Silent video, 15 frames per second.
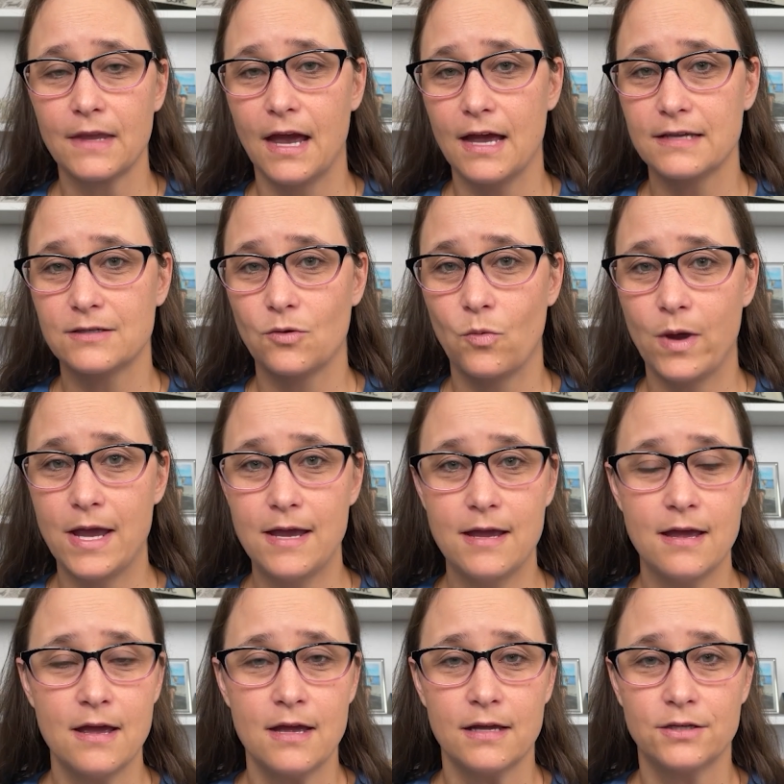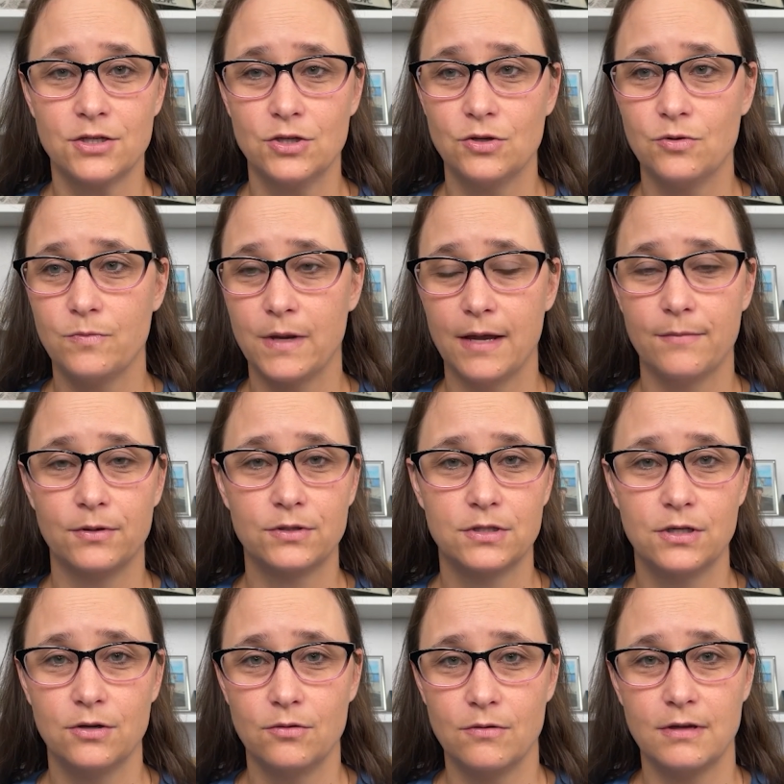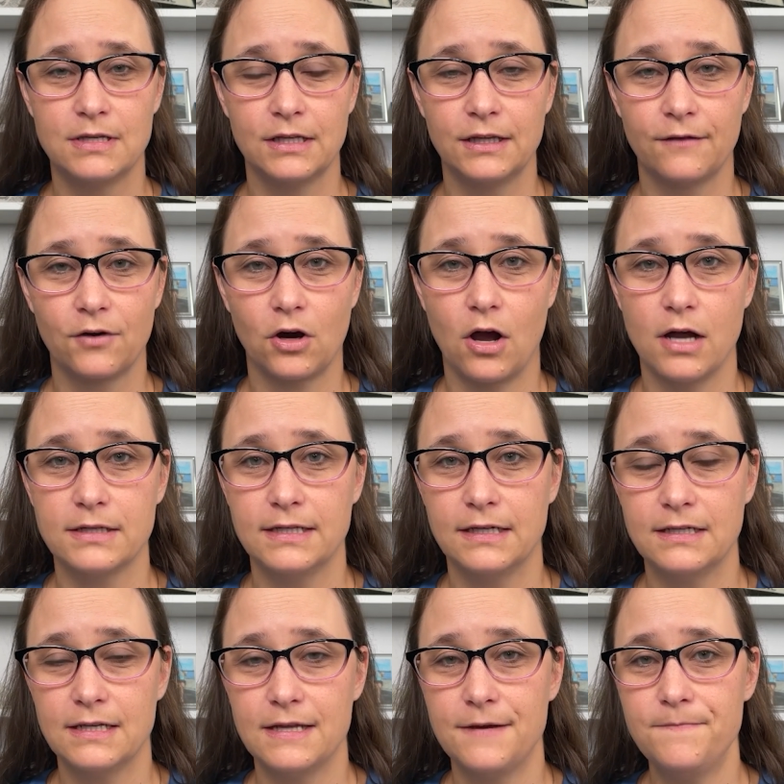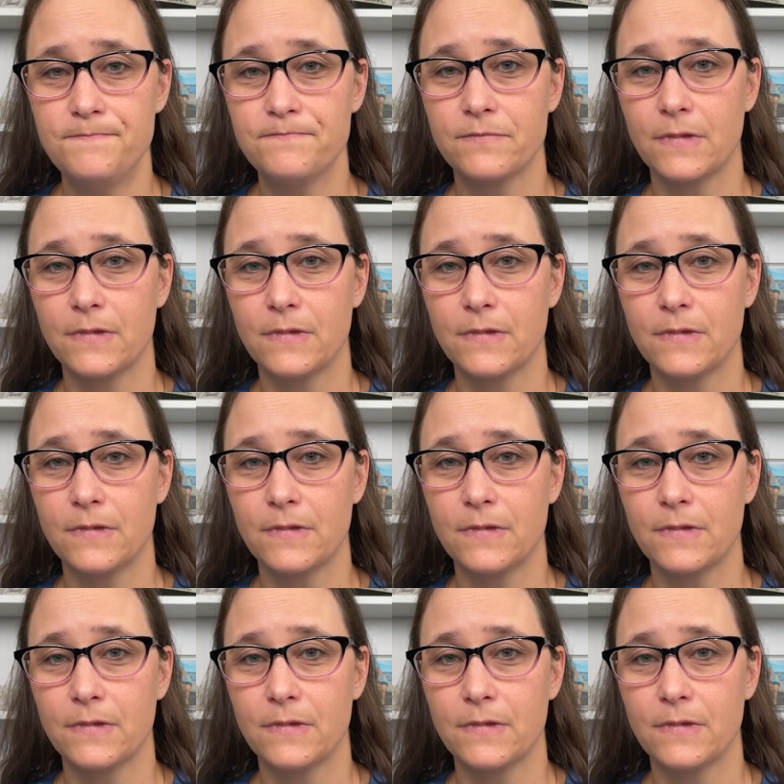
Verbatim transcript: as a way to be able to deliver content to them.